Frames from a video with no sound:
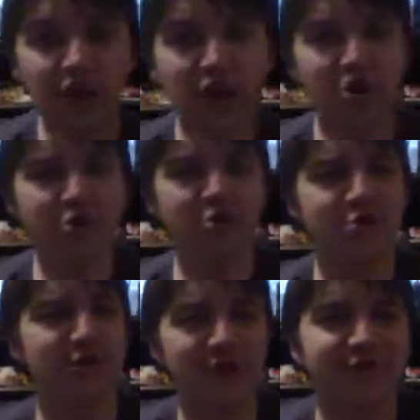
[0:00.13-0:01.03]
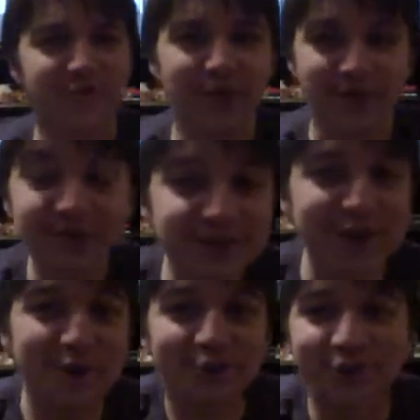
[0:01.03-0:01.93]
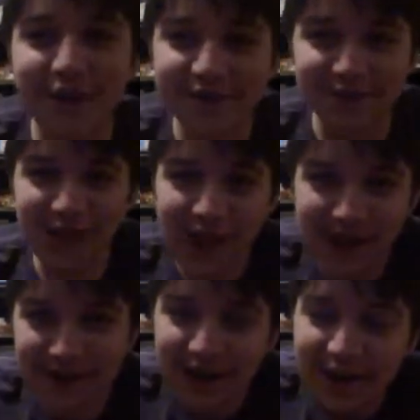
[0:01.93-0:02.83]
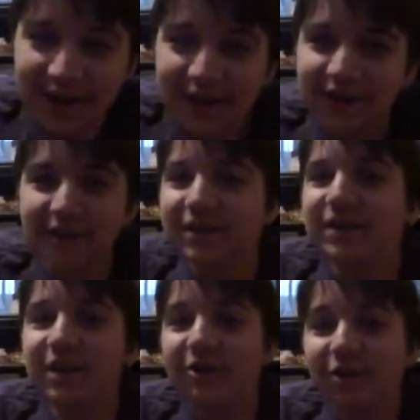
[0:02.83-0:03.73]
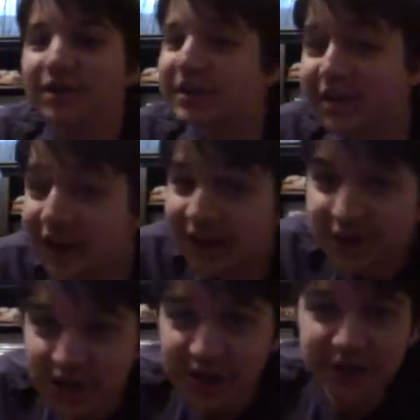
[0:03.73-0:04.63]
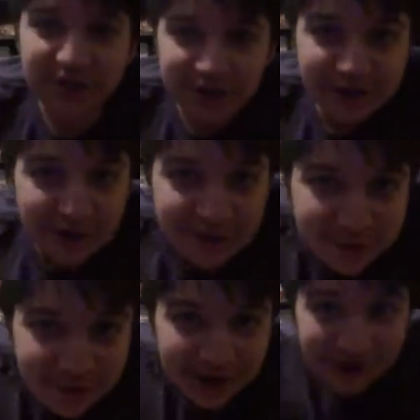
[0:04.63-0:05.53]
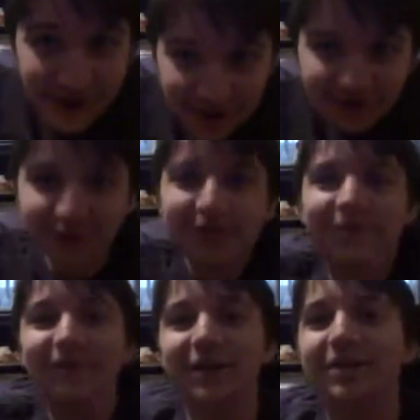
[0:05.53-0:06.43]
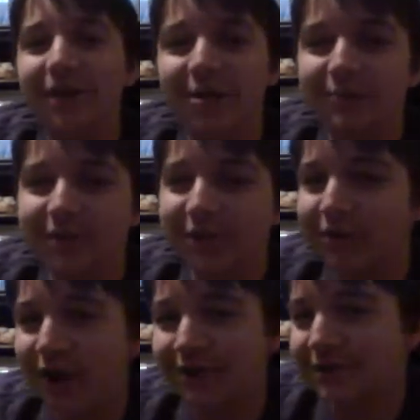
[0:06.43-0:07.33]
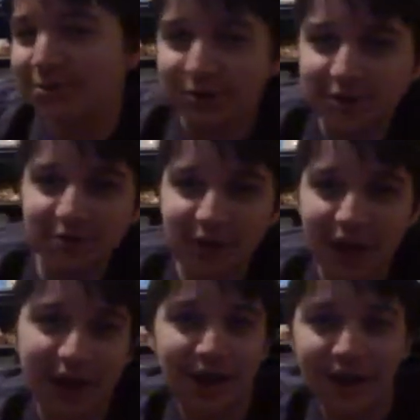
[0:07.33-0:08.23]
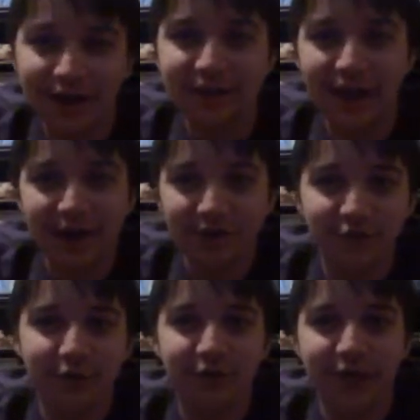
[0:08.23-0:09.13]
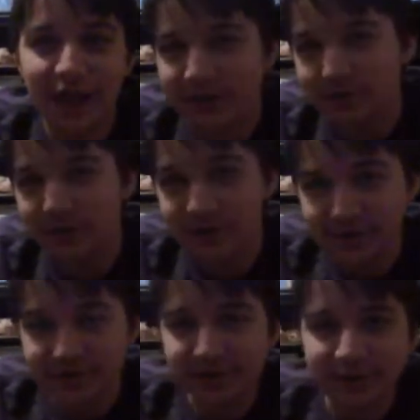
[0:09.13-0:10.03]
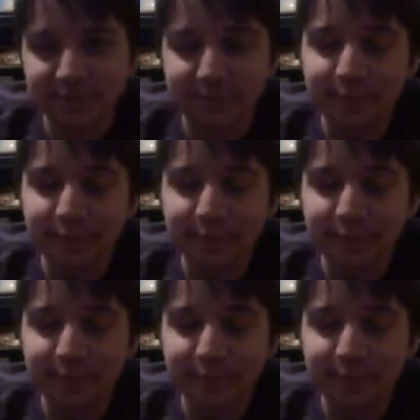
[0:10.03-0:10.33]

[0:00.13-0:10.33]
Hello everyone, this is Jake2009 here on the T&J channel, here to do another video game review. I just was so excited for the last one I just did.